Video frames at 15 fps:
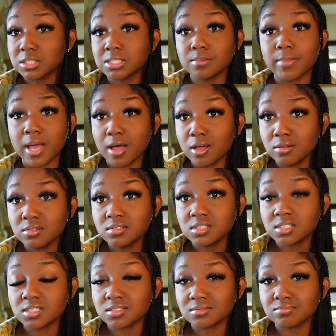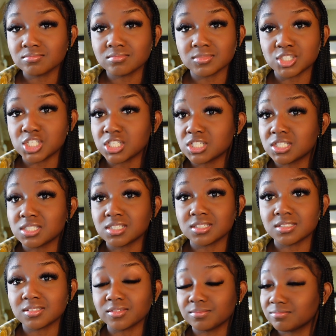smells
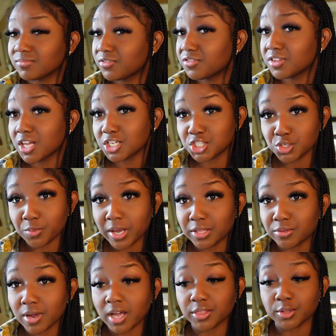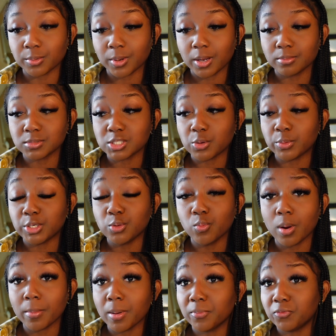just fluctuate throughout the room. So when you
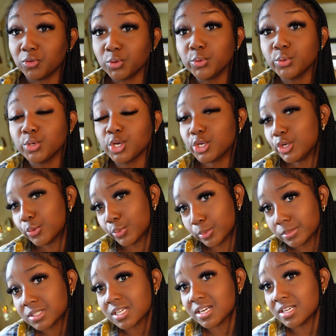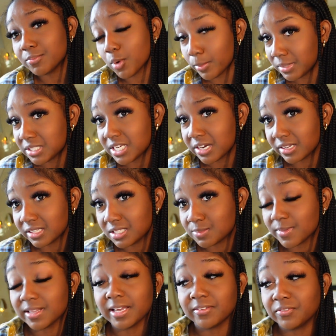warm up food, your room is going to momentarily
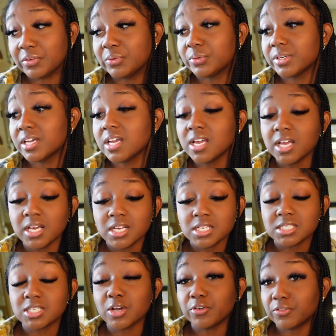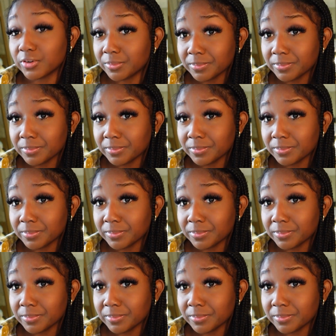smell like food. So for